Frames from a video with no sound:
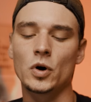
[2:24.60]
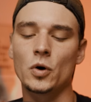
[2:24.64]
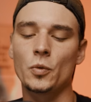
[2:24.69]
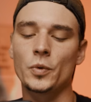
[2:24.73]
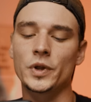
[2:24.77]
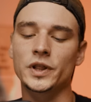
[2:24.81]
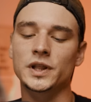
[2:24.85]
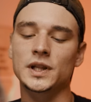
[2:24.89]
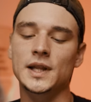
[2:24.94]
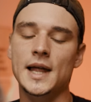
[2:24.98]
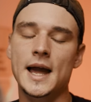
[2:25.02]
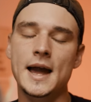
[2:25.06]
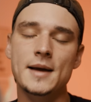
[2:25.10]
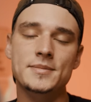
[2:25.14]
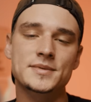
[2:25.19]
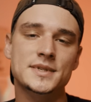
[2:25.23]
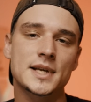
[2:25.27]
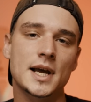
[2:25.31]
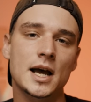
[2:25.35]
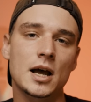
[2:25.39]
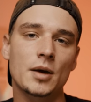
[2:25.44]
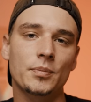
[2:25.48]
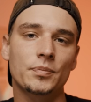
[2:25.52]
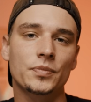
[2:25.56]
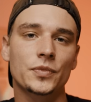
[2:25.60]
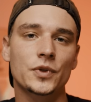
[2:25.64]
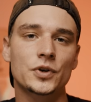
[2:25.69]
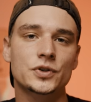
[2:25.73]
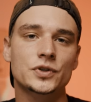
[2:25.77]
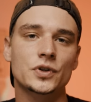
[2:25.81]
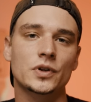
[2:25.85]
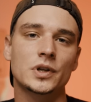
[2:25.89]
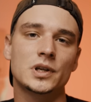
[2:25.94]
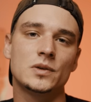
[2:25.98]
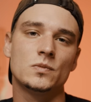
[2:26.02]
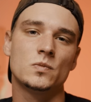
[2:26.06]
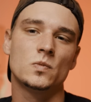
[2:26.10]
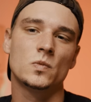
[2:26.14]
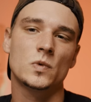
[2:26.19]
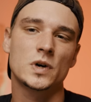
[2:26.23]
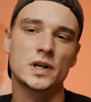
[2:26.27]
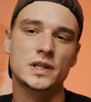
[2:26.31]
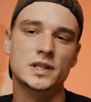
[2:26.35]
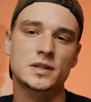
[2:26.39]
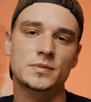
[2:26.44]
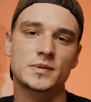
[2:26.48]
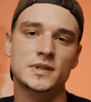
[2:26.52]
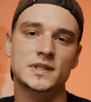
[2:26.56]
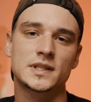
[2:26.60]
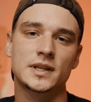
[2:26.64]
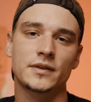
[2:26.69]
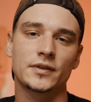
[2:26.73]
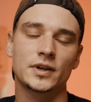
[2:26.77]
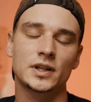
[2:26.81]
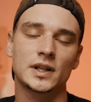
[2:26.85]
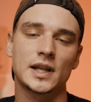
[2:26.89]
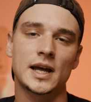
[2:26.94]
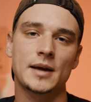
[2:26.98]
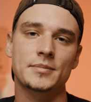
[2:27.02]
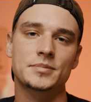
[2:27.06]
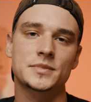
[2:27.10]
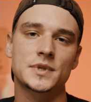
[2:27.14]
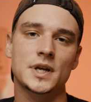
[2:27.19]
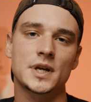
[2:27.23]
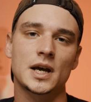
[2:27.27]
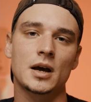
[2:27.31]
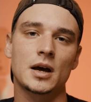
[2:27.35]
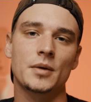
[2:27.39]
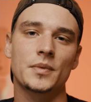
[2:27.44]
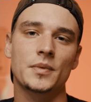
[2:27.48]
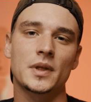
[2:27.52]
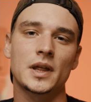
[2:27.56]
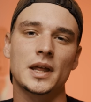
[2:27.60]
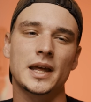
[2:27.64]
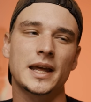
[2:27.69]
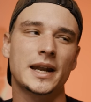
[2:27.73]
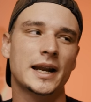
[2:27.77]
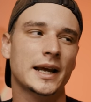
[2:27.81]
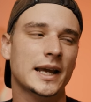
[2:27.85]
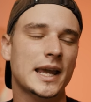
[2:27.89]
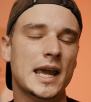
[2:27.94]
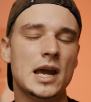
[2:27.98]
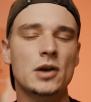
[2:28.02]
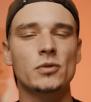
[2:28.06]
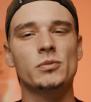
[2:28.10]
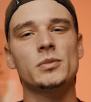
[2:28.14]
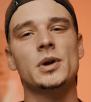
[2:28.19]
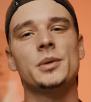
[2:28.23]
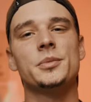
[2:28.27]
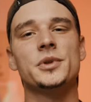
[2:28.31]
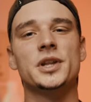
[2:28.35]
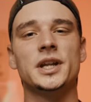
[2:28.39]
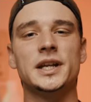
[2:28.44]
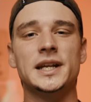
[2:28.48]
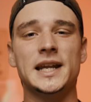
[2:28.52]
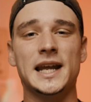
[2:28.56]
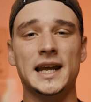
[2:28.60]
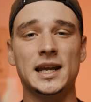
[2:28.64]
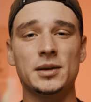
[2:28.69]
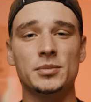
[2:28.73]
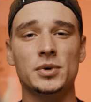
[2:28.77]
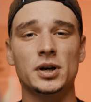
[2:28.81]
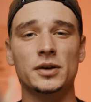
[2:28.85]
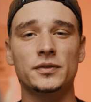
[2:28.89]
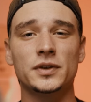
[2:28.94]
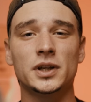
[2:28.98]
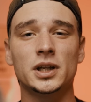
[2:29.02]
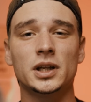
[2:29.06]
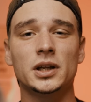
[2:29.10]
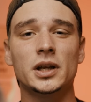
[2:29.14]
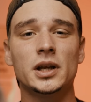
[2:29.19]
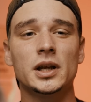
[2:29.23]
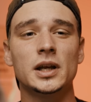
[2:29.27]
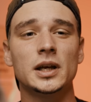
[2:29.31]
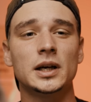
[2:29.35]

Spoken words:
Well, with laptop, there's only one specific laptop, and I can't remember the name of it.